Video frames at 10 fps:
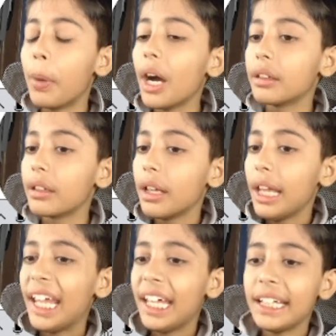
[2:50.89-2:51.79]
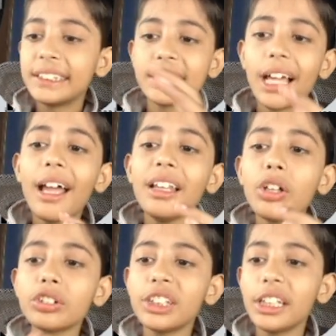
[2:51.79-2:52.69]
but in
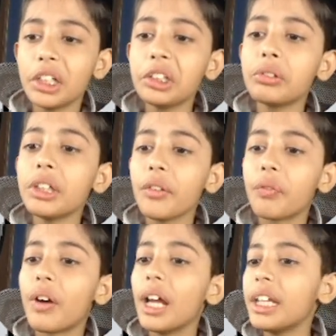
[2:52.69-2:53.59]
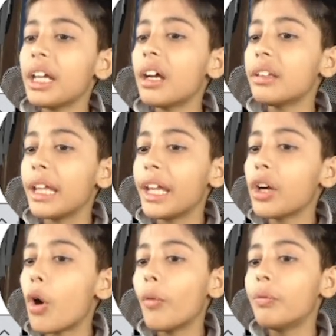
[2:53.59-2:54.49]
style.css, you can defining a
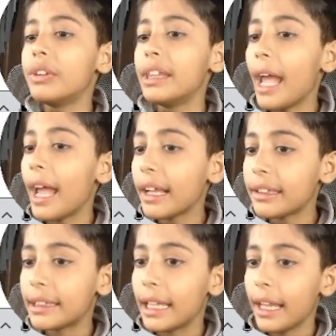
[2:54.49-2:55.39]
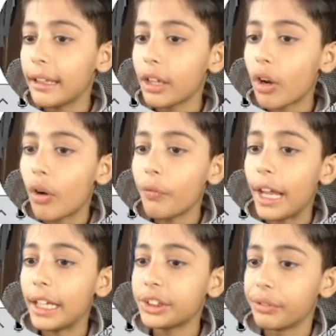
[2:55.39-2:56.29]
thing of that thing of
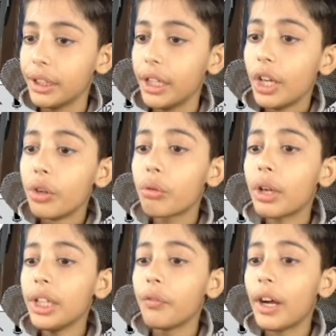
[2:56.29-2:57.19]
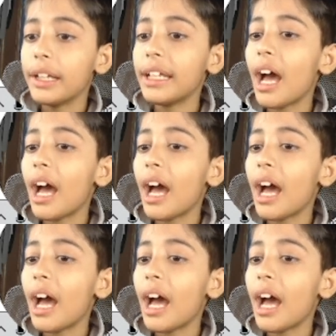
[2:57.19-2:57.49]
h1. You can define